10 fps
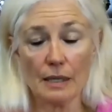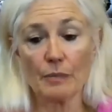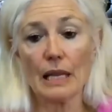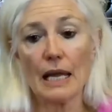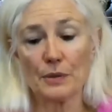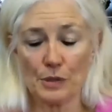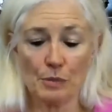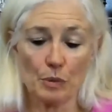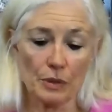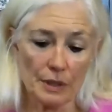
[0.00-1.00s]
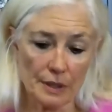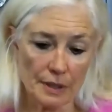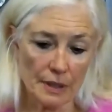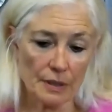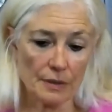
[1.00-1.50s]
the bladder is supported,
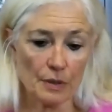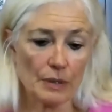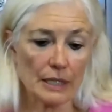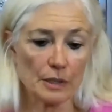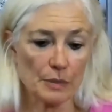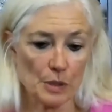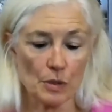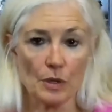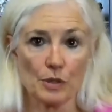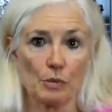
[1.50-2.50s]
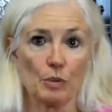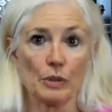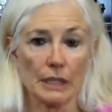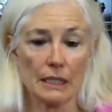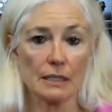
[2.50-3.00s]
the rectum is all
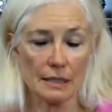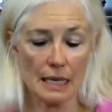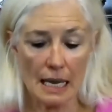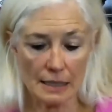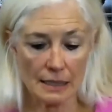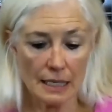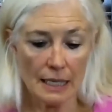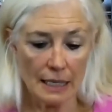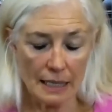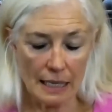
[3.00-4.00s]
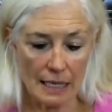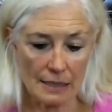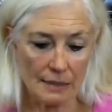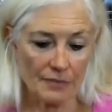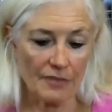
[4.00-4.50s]
supported. It
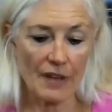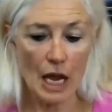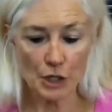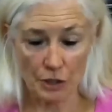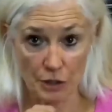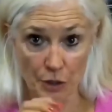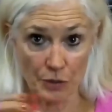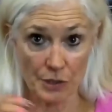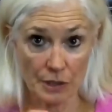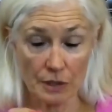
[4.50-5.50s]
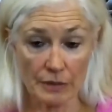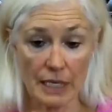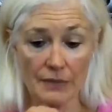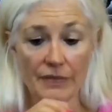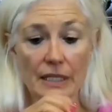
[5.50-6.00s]
has fascia or gristle around
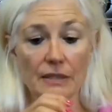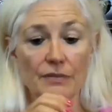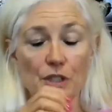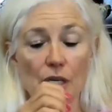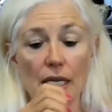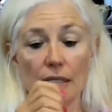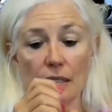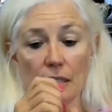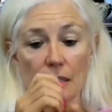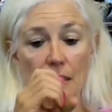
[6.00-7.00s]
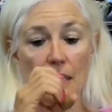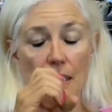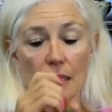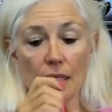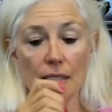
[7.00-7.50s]
it. In fact, the vagina
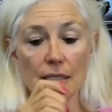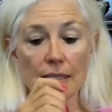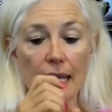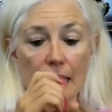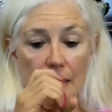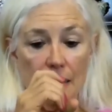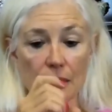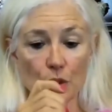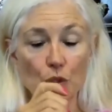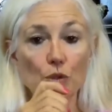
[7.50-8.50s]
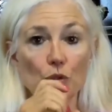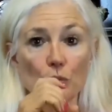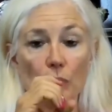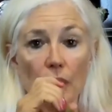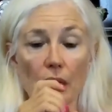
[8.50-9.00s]
is encased in a
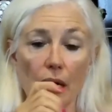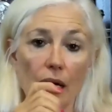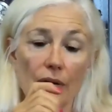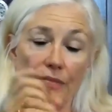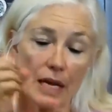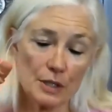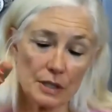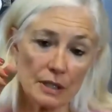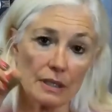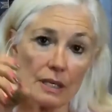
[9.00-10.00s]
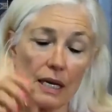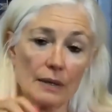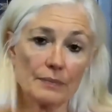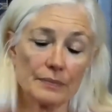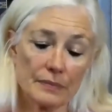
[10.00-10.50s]
tube of fascia,
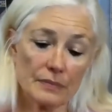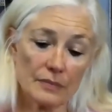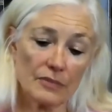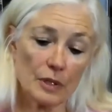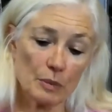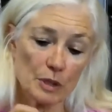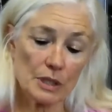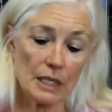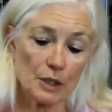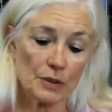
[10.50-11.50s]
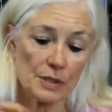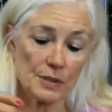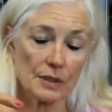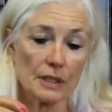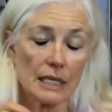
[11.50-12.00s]
very much like
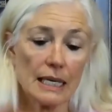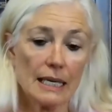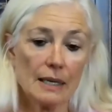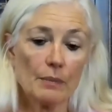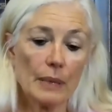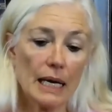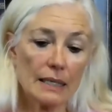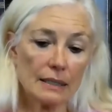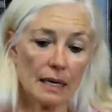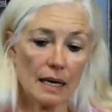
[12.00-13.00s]
gristle. But